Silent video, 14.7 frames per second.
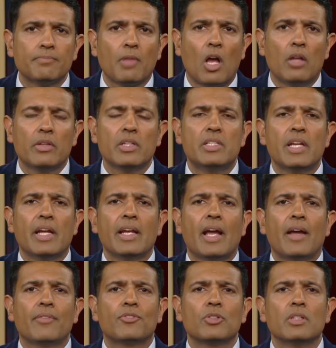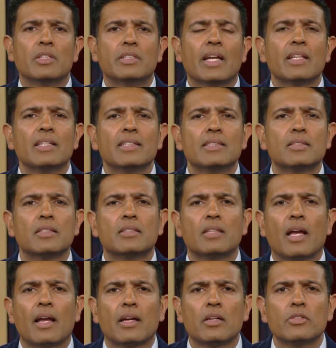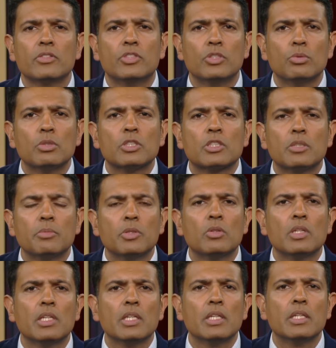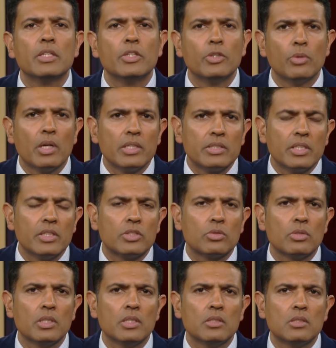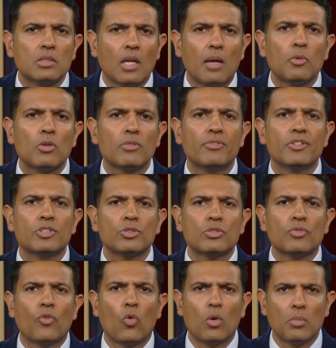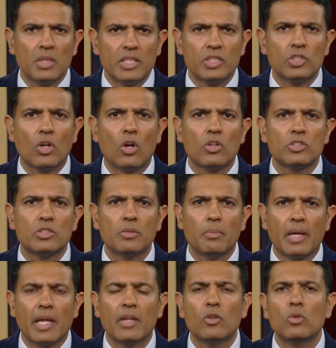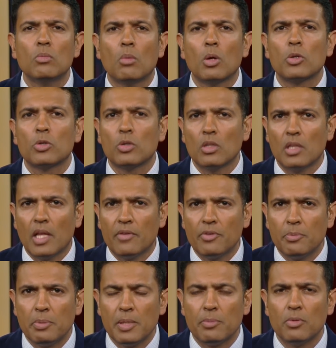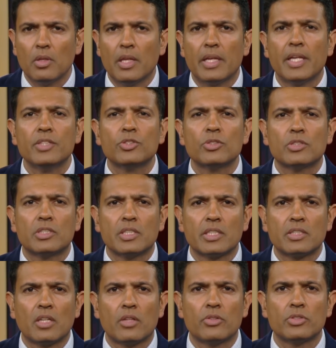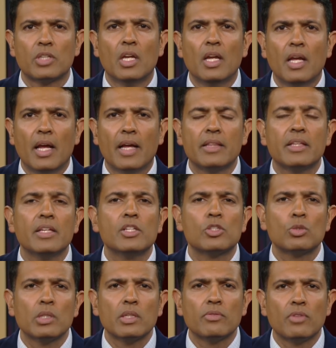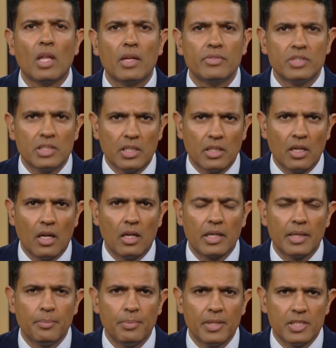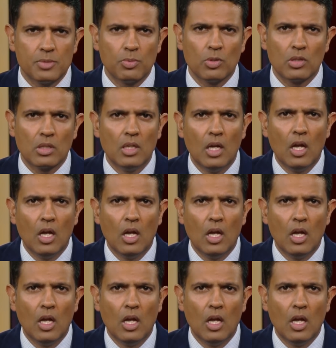On the day after the deadliest attack on the Jewish community in U S history, Somber officials formally charged the man who murdered eleven people and injured six others at the Tree of Life Synagogue in Pittsburgh.